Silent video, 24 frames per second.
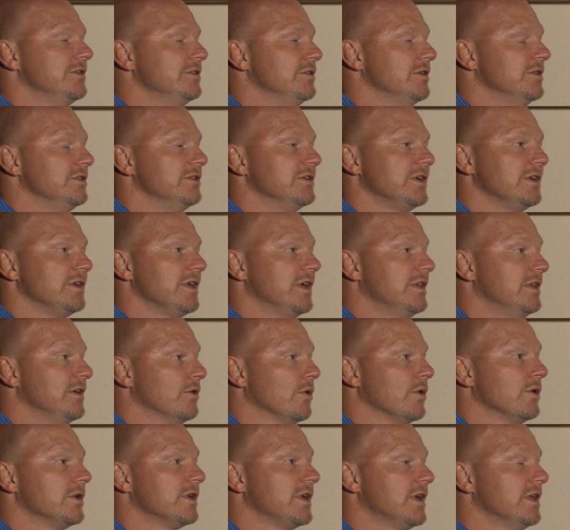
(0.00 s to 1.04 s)
in
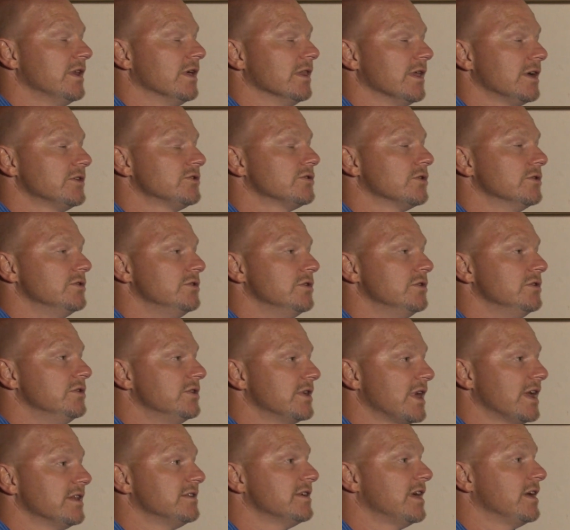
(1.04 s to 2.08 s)
order to get an electrical union,
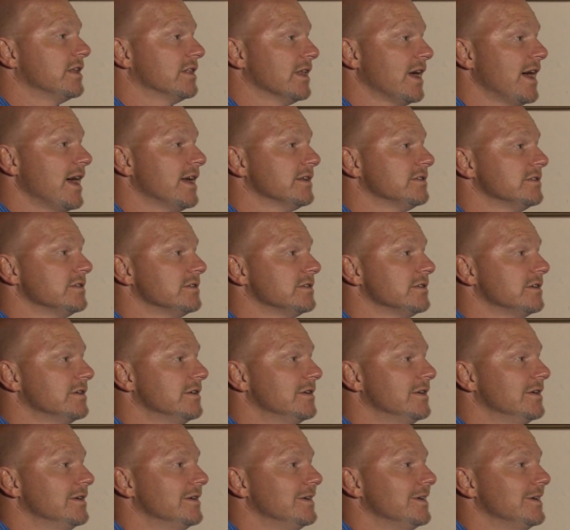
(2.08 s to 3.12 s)
you got to take classes.
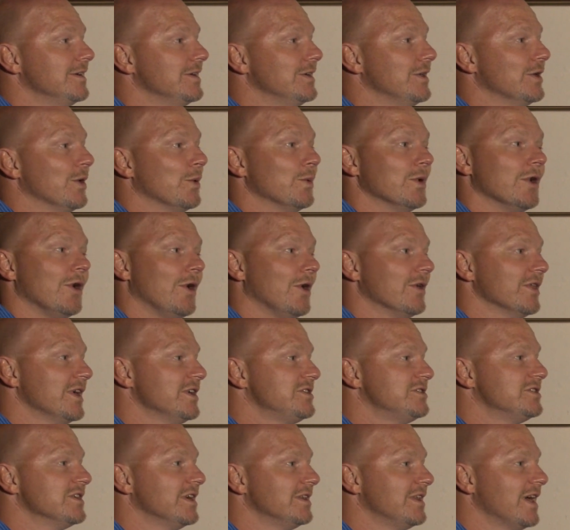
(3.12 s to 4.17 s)
You know, well, all
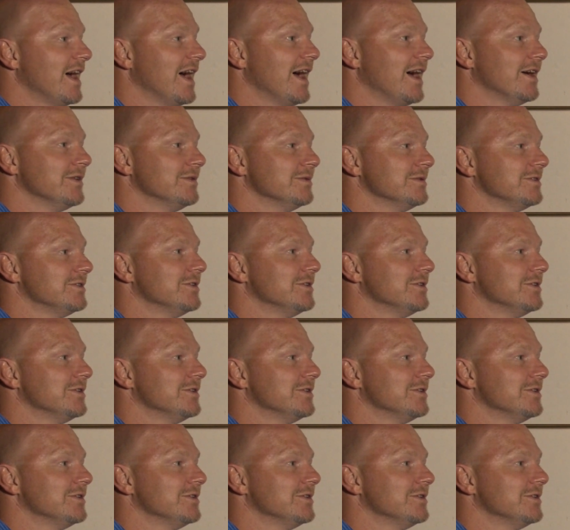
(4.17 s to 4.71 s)
that's shut down.